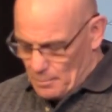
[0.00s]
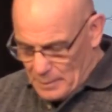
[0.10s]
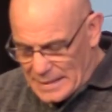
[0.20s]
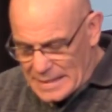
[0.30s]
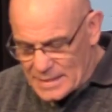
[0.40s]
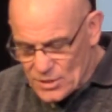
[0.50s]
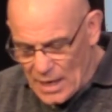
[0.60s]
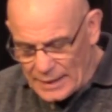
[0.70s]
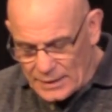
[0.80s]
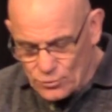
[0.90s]
Money is
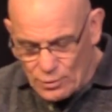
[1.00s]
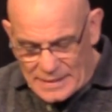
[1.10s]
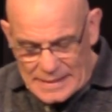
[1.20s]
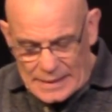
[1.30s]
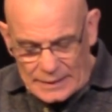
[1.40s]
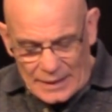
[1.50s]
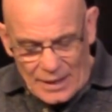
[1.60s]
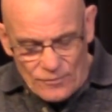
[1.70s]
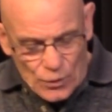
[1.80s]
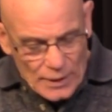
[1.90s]
not intrinsically
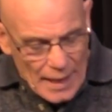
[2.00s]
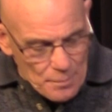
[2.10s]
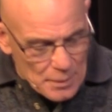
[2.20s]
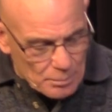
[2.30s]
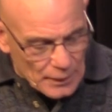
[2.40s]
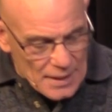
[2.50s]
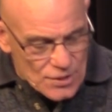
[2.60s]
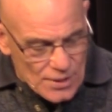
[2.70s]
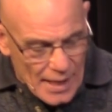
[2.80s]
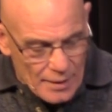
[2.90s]
evil, it can be
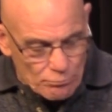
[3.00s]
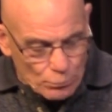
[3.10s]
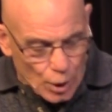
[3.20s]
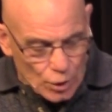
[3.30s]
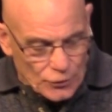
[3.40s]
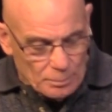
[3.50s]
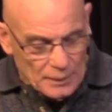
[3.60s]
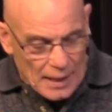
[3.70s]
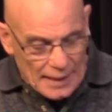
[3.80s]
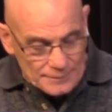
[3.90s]
blessed and
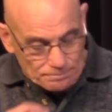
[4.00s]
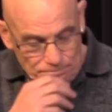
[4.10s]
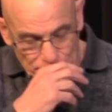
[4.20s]
multiplied.